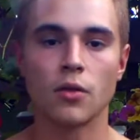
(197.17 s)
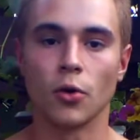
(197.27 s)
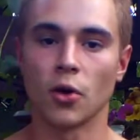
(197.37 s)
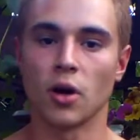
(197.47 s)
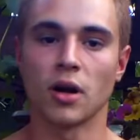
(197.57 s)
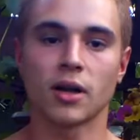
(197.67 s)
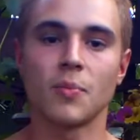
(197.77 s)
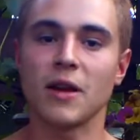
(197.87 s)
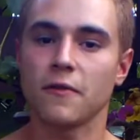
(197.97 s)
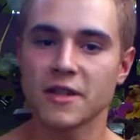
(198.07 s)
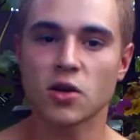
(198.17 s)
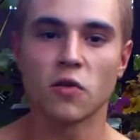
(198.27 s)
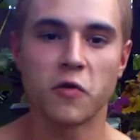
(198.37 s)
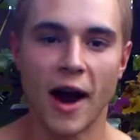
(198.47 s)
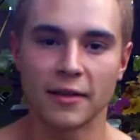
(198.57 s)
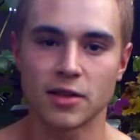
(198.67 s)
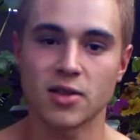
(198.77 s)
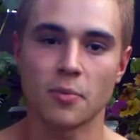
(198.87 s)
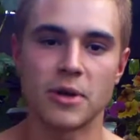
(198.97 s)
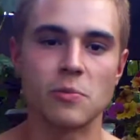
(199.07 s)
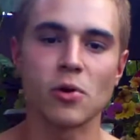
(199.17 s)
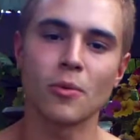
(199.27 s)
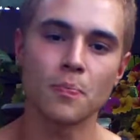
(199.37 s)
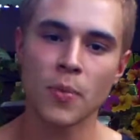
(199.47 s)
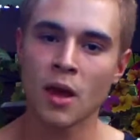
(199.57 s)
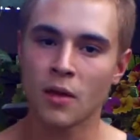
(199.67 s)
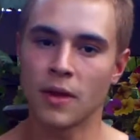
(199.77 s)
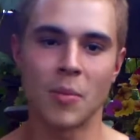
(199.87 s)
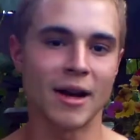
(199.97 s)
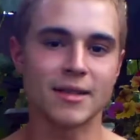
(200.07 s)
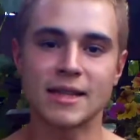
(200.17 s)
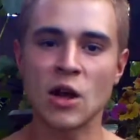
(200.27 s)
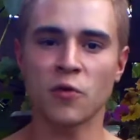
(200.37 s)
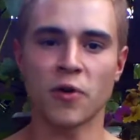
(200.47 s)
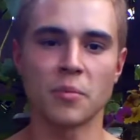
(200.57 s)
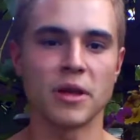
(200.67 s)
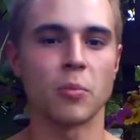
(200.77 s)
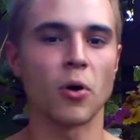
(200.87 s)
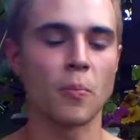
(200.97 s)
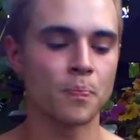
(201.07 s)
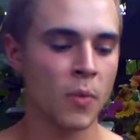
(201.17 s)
they're going to commit physical violence on people. They might steal from people.